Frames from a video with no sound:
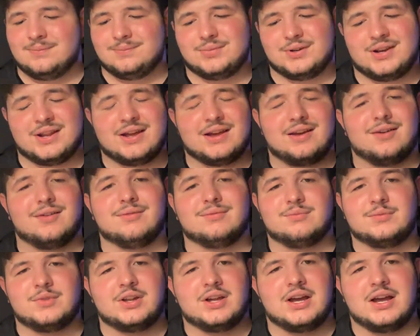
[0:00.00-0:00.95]
But
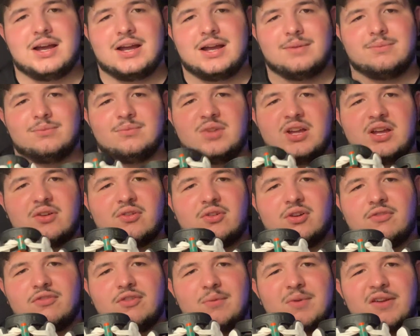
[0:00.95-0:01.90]
now, yeah, I'm, I don't
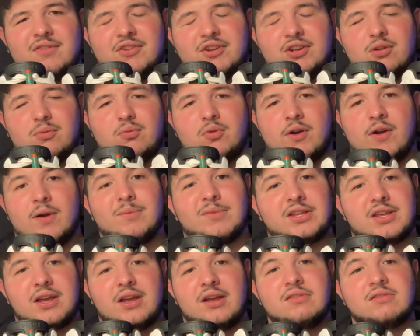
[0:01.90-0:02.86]
know if I'm ever going to wear them
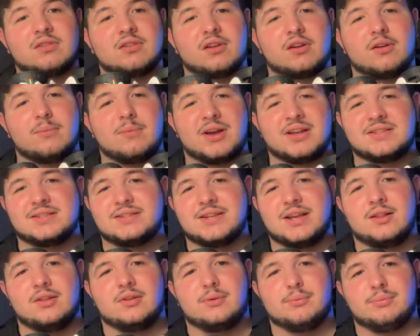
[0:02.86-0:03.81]
again, so I might
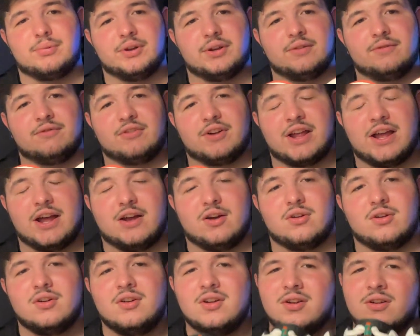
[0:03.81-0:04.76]
sell them. But for
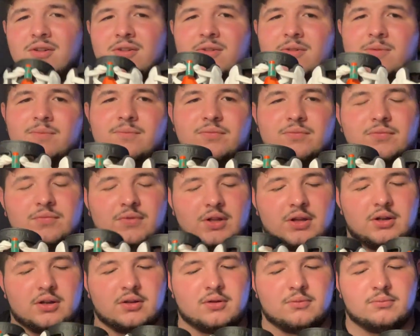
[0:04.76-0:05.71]
now,
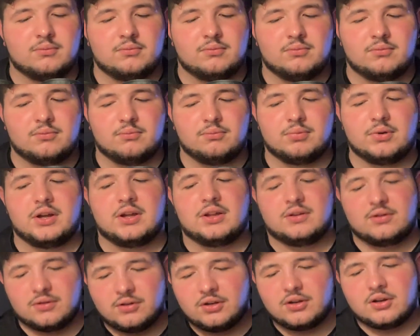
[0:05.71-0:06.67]
um,
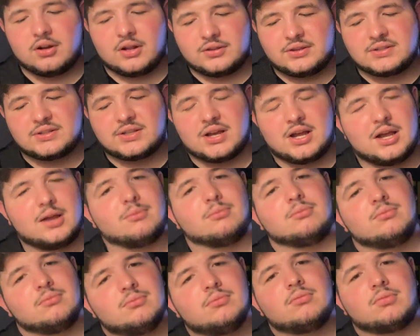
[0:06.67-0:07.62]
but, you know, at the
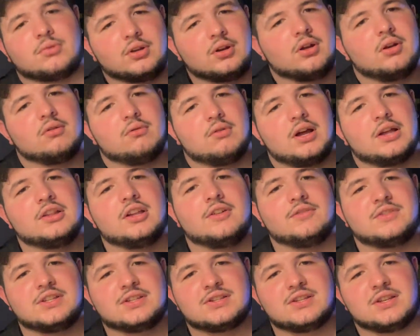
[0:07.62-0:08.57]
time, you know, I
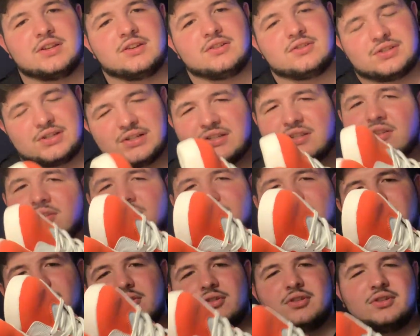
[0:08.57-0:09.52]
love these sneakers. I still
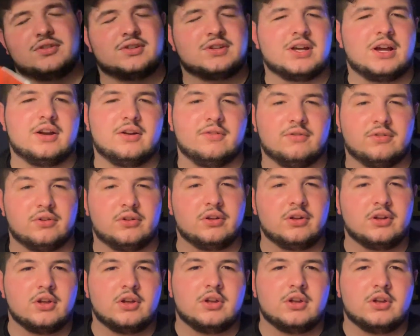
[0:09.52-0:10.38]
do. It's kind of a